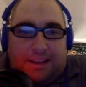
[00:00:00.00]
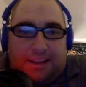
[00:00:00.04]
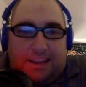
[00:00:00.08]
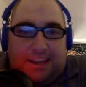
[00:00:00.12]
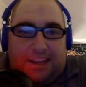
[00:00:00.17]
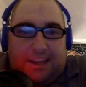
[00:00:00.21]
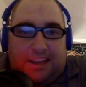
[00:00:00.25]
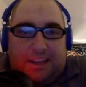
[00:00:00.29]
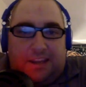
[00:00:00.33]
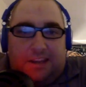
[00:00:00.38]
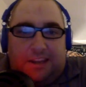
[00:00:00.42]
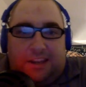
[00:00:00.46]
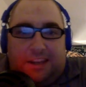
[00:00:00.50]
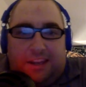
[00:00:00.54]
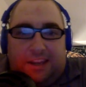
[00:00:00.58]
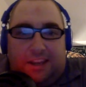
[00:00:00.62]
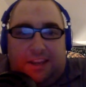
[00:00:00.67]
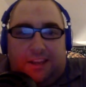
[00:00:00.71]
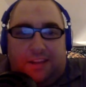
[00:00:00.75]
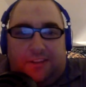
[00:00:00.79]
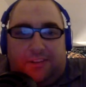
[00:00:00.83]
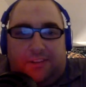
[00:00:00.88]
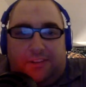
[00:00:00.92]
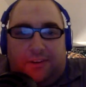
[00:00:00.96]
Ian
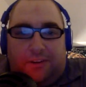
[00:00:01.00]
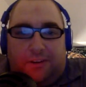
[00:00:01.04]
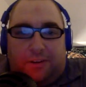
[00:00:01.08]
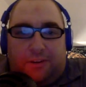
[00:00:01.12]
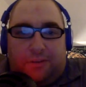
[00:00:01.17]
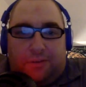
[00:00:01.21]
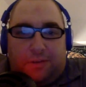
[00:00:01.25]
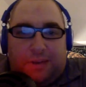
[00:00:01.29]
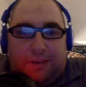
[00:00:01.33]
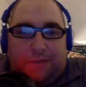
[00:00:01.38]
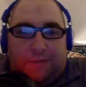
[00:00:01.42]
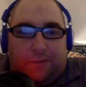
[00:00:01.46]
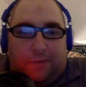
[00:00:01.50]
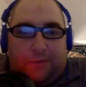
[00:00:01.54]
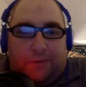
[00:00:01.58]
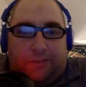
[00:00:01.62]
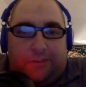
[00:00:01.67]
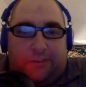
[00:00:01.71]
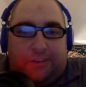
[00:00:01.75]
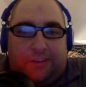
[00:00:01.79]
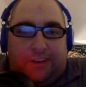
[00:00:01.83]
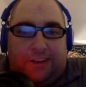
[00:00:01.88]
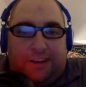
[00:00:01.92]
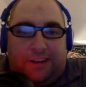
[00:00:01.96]
Kinsler 3 for
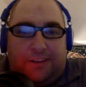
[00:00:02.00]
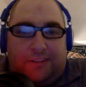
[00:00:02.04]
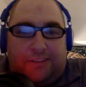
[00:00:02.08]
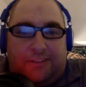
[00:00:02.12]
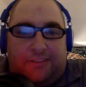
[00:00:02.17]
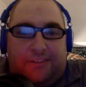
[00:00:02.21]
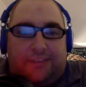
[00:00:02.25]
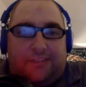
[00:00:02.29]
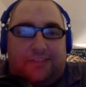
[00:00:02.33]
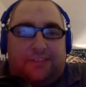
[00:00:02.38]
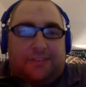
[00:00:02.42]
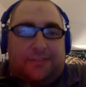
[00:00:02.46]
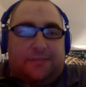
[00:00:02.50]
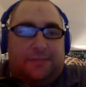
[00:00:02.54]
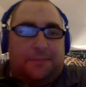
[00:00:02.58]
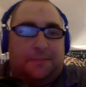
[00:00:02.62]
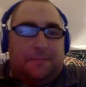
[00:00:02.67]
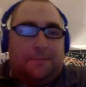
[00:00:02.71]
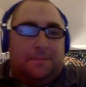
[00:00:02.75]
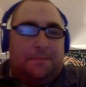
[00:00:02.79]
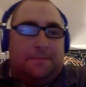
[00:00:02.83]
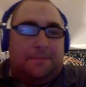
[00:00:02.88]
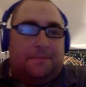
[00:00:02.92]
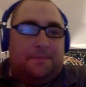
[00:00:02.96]
6.
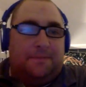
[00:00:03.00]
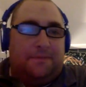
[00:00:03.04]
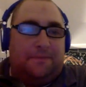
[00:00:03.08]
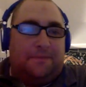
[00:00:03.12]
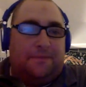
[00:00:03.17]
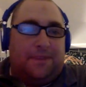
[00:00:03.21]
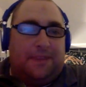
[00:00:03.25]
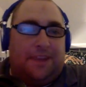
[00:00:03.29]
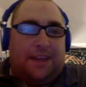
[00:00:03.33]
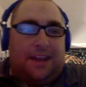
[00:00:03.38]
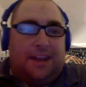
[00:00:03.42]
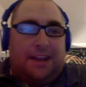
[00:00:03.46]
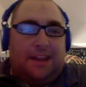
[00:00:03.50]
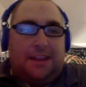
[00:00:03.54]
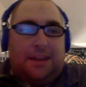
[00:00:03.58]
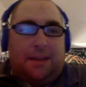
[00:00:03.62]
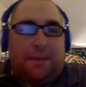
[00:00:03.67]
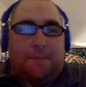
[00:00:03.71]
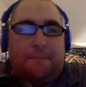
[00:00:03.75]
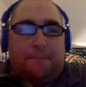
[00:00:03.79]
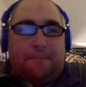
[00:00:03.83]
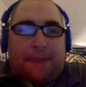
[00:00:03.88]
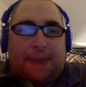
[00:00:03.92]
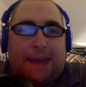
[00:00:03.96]
And the
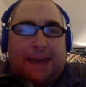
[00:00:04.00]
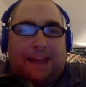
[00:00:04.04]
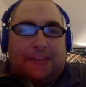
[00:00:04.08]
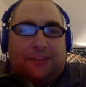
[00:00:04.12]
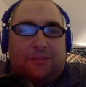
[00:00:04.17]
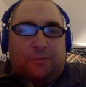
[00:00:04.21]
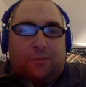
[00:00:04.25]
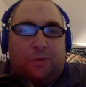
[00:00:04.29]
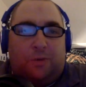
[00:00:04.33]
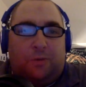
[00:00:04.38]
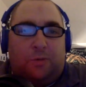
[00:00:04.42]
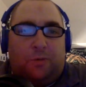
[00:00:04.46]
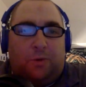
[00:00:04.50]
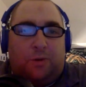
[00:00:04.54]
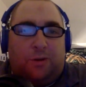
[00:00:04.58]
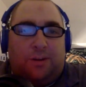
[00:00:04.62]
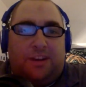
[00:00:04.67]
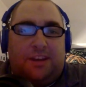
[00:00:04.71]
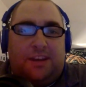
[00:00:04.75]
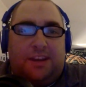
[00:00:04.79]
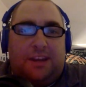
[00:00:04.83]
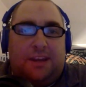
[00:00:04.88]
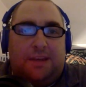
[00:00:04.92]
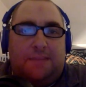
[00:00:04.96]
bats were
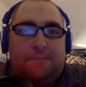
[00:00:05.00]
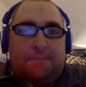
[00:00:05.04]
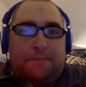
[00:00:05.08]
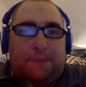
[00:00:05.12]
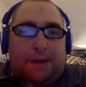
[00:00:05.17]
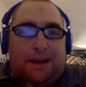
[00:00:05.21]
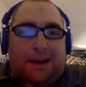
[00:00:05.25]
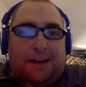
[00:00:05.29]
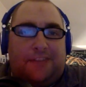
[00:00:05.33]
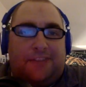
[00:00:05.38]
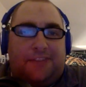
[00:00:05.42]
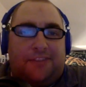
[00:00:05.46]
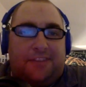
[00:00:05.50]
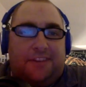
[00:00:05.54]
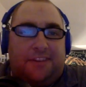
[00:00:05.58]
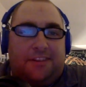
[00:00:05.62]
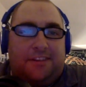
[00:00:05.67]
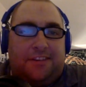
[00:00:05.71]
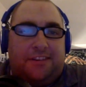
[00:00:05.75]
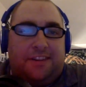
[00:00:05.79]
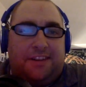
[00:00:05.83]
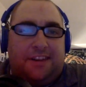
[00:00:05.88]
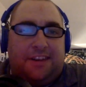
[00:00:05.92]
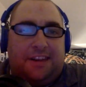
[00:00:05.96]
working in Boston
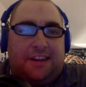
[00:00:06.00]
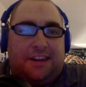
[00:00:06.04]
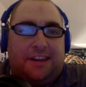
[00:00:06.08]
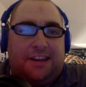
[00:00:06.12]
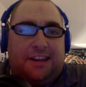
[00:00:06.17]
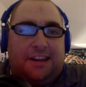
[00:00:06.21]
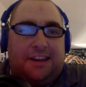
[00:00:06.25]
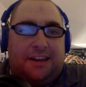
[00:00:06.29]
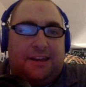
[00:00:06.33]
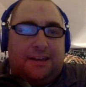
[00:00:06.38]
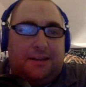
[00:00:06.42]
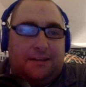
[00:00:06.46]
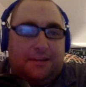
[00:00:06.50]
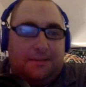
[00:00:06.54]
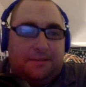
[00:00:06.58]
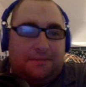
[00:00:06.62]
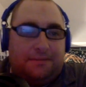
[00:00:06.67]
today.